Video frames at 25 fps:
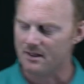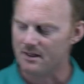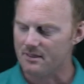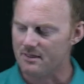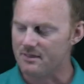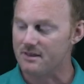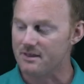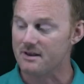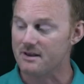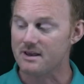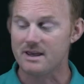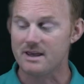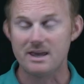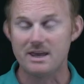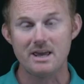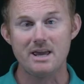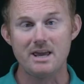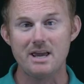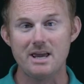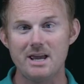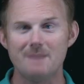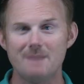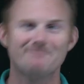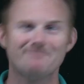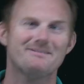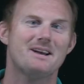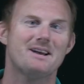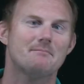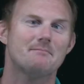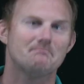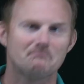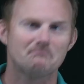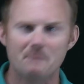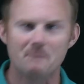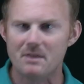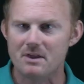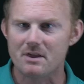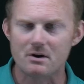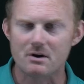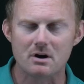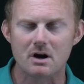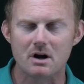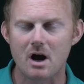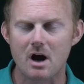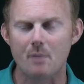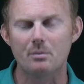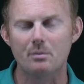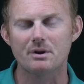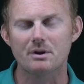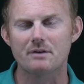The key, there are a
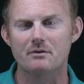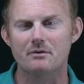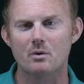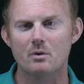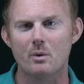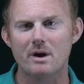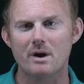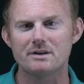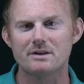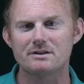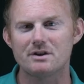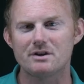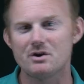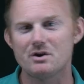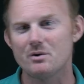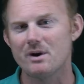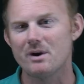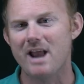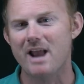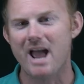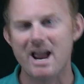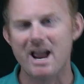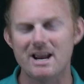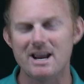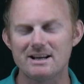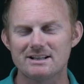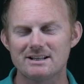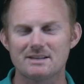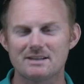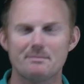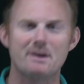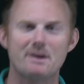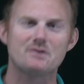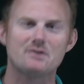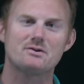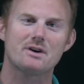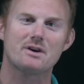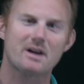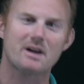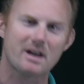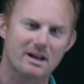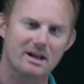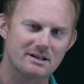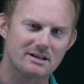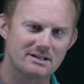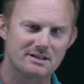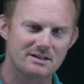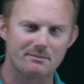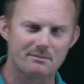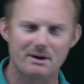couple different ways to do it, asymmetric
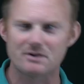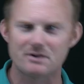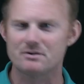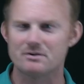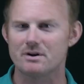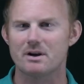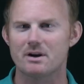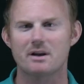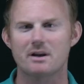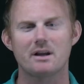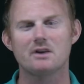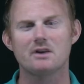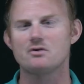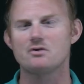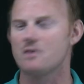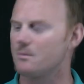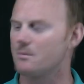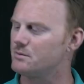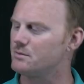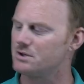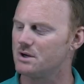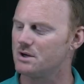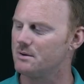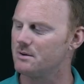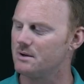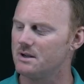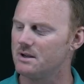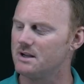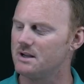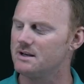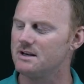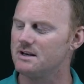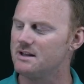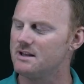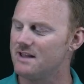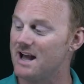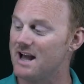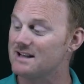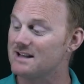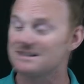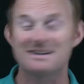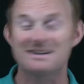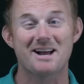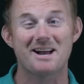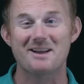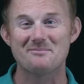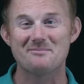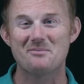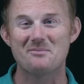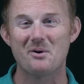and symmetric encryption. It, that's
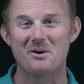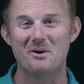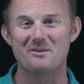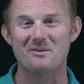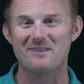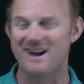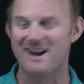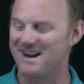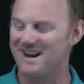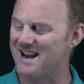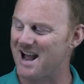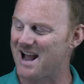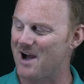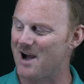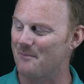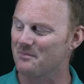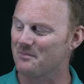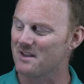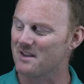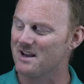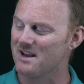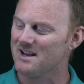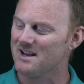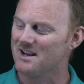not important right now.